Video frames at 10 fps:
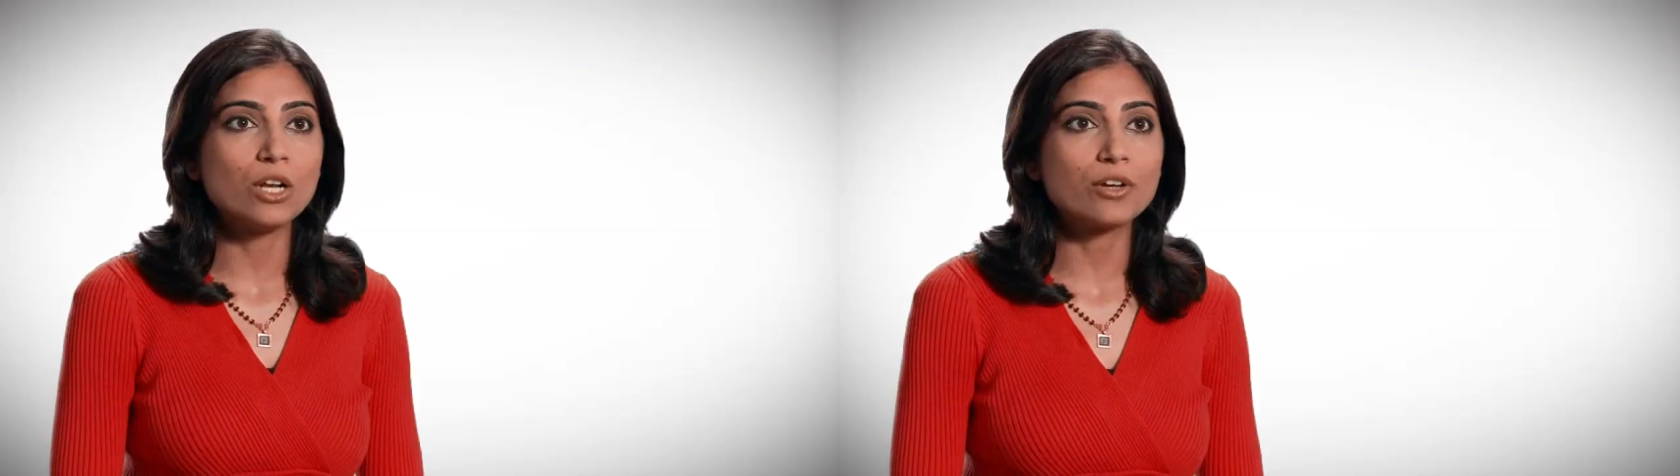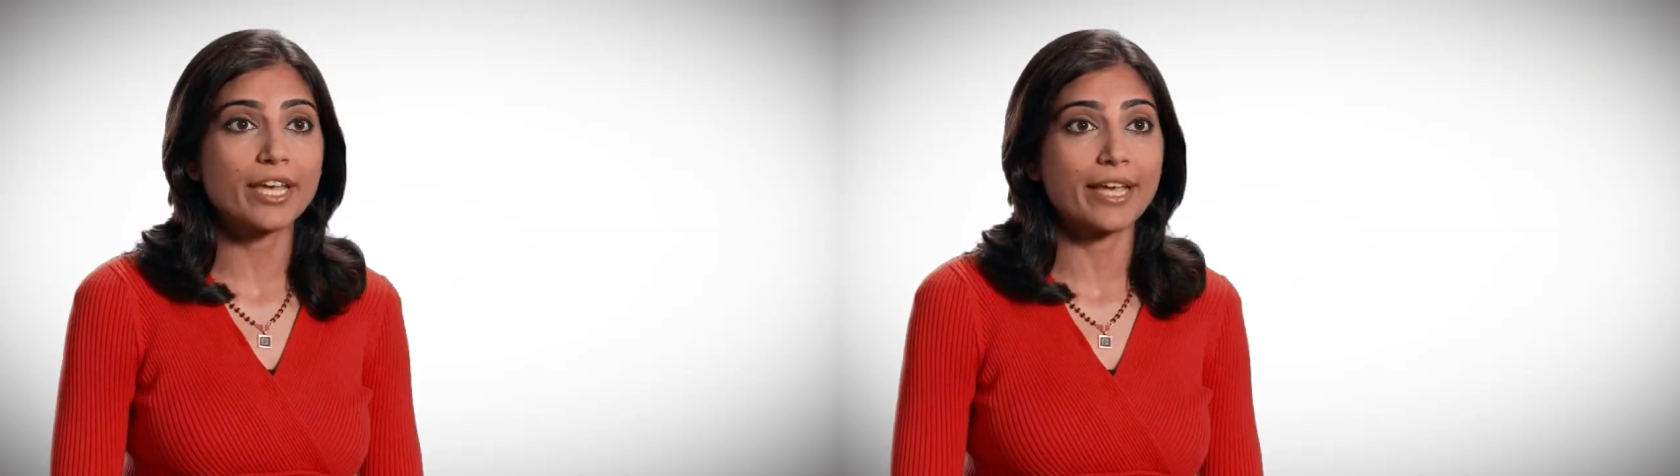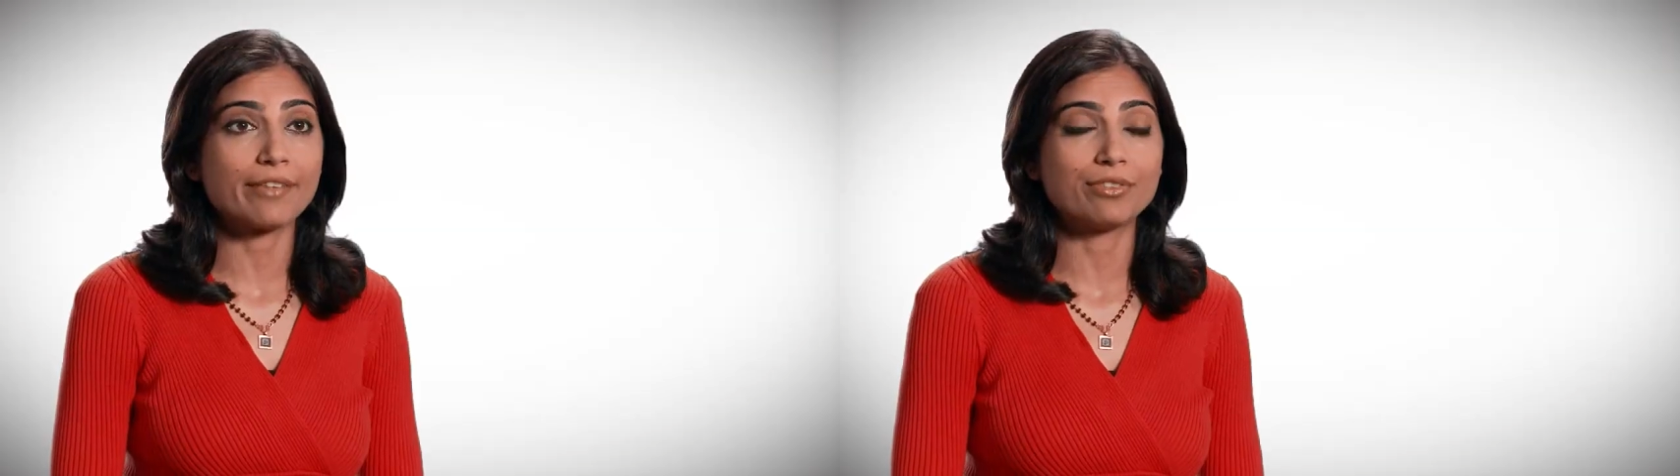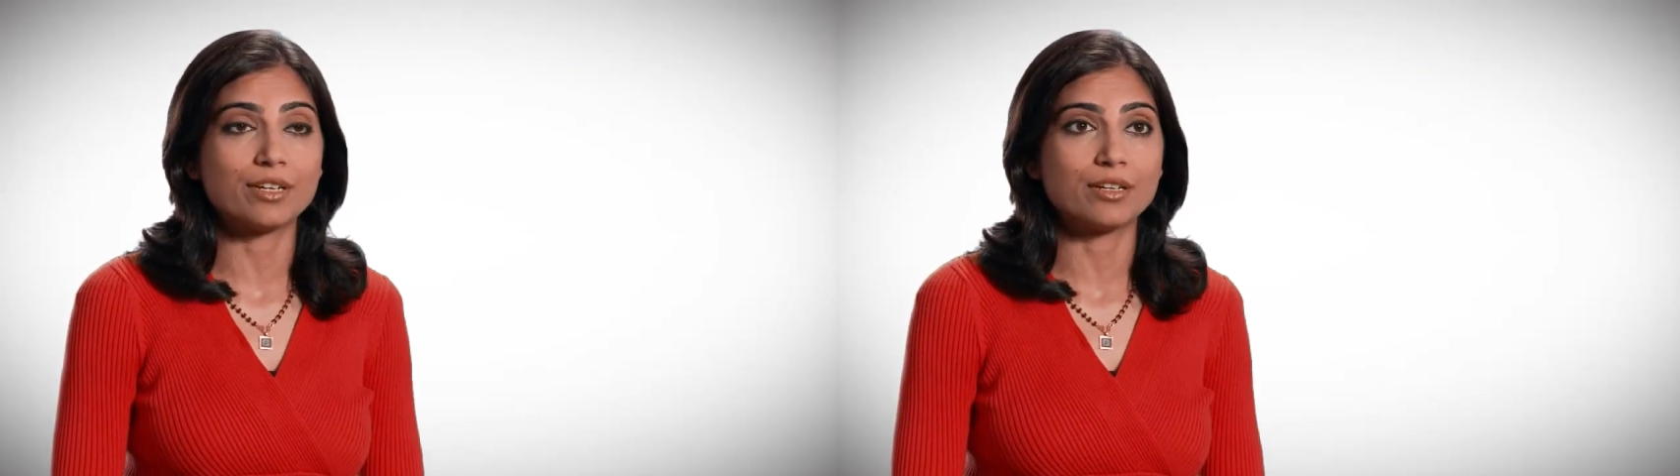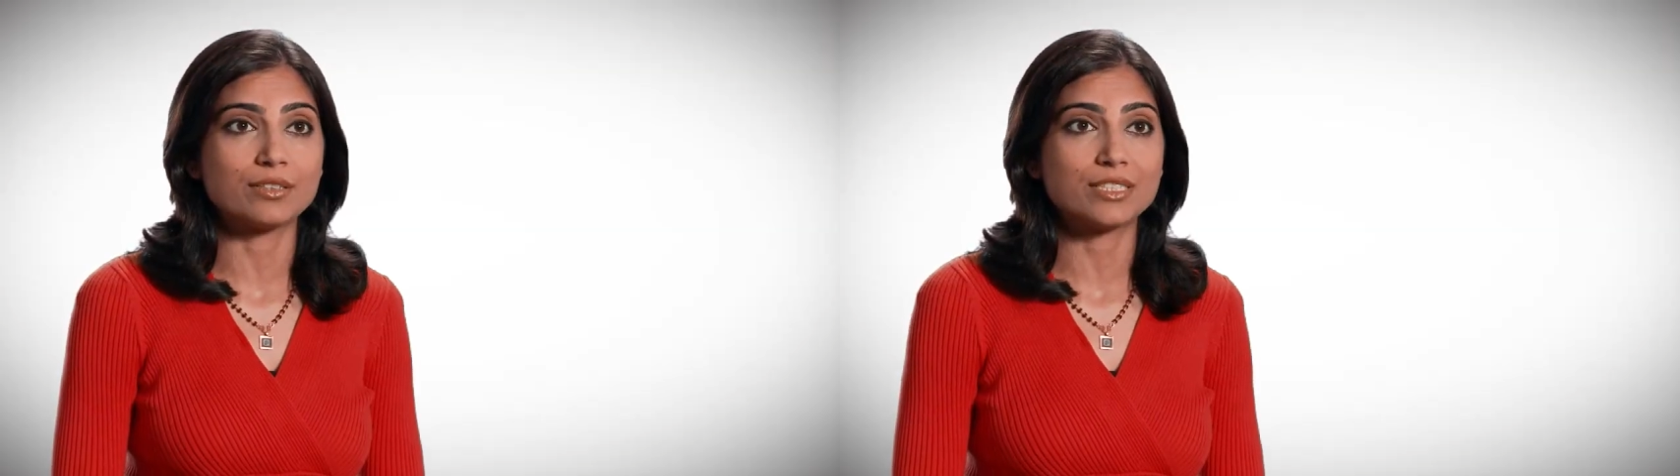looking at
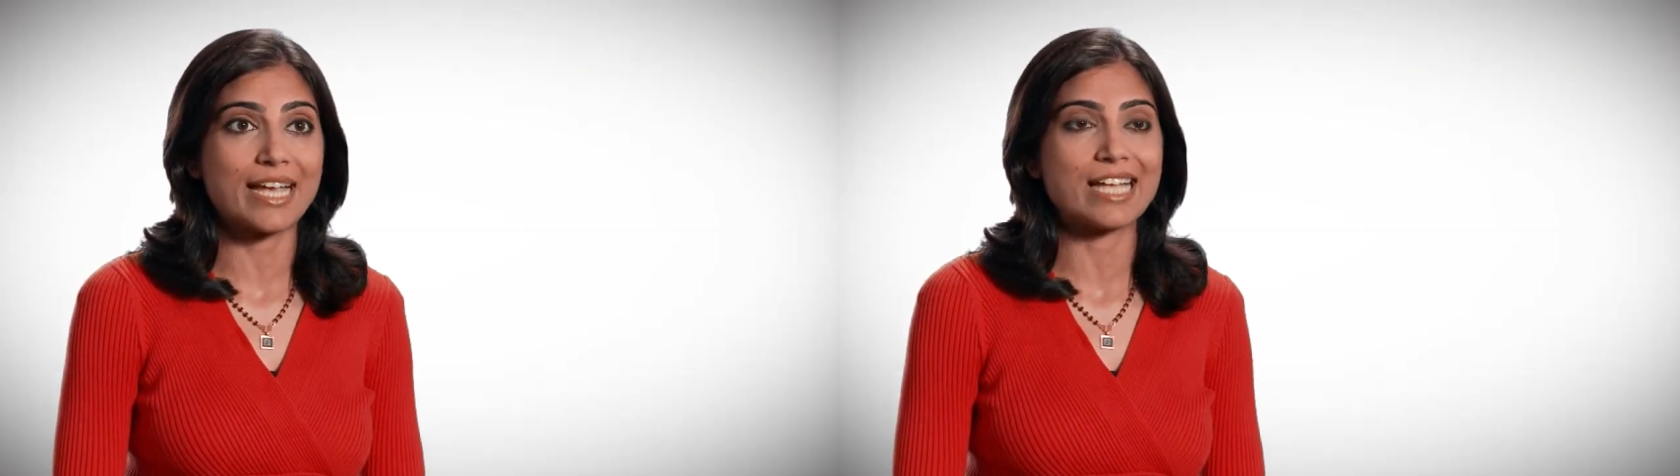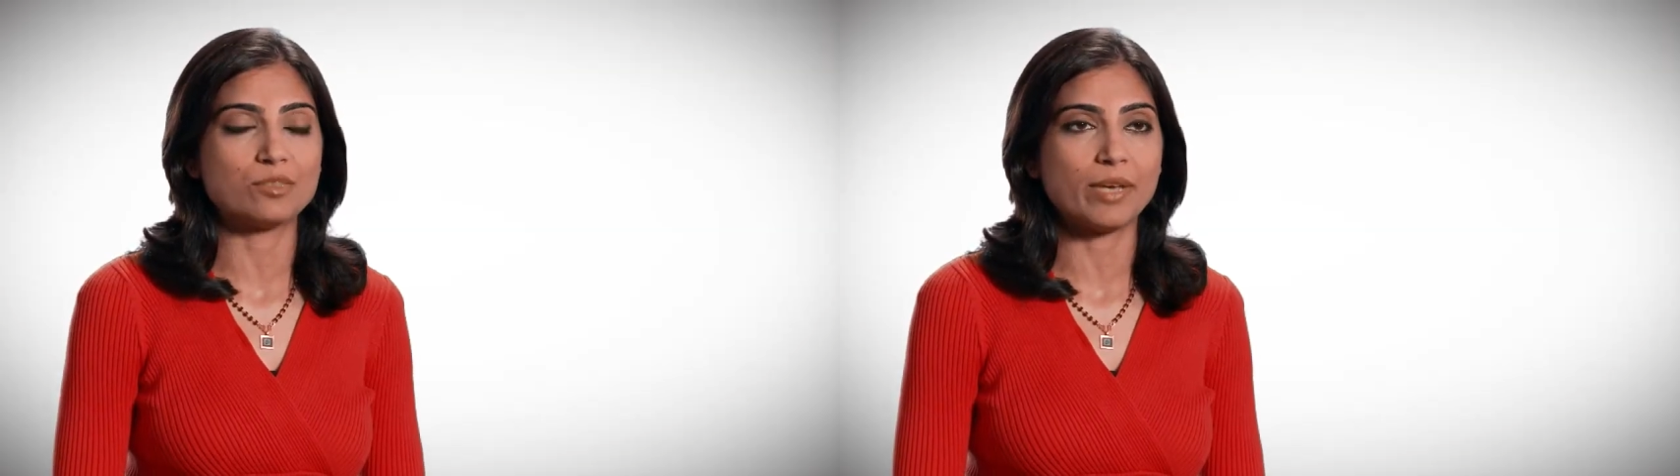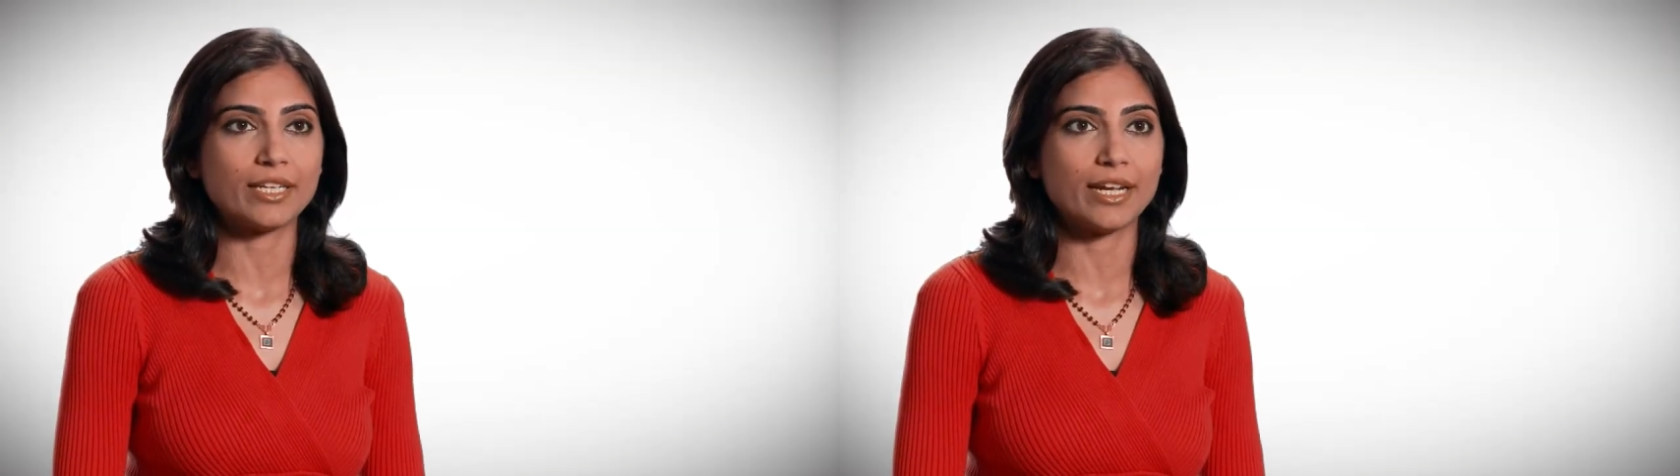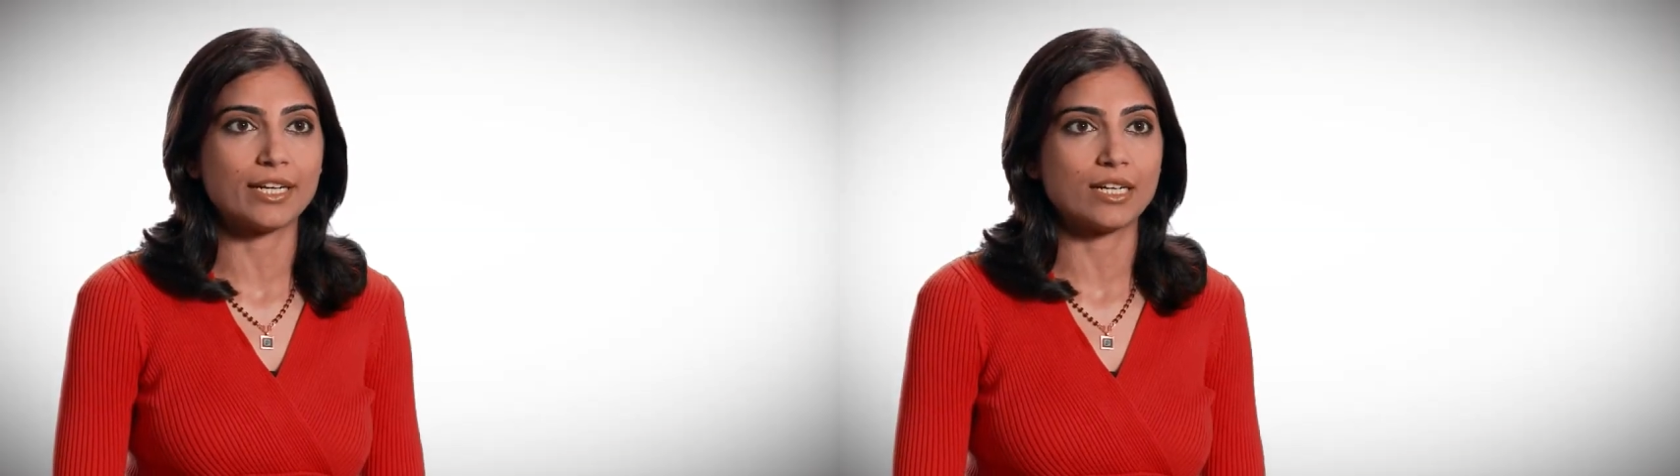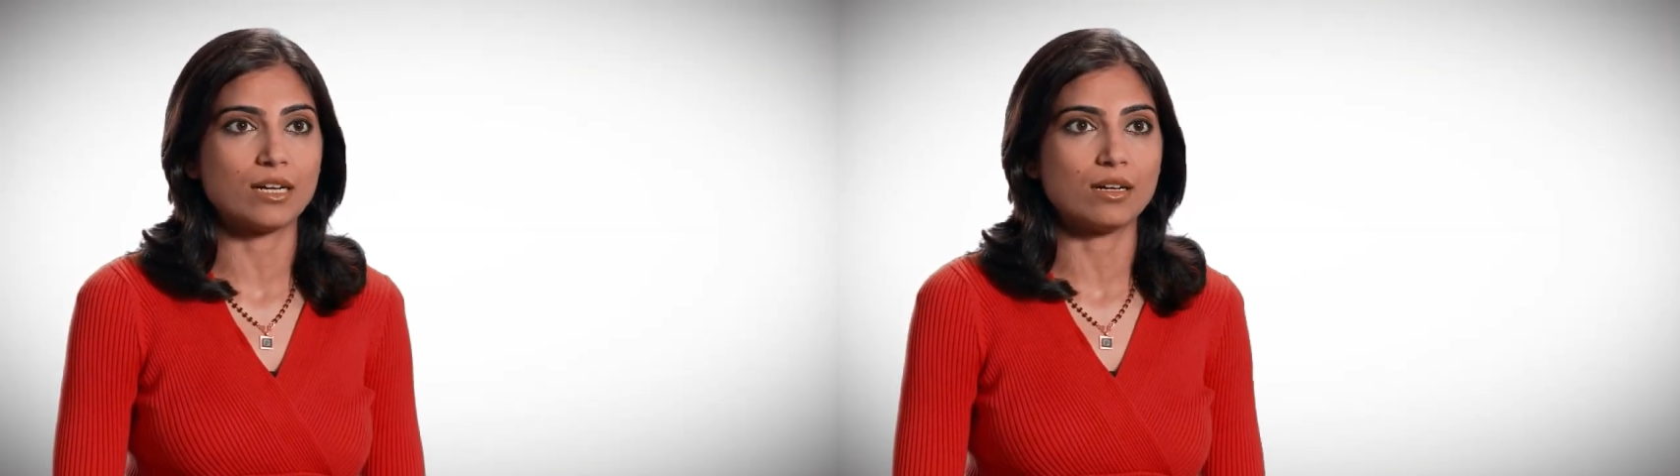the seismic data,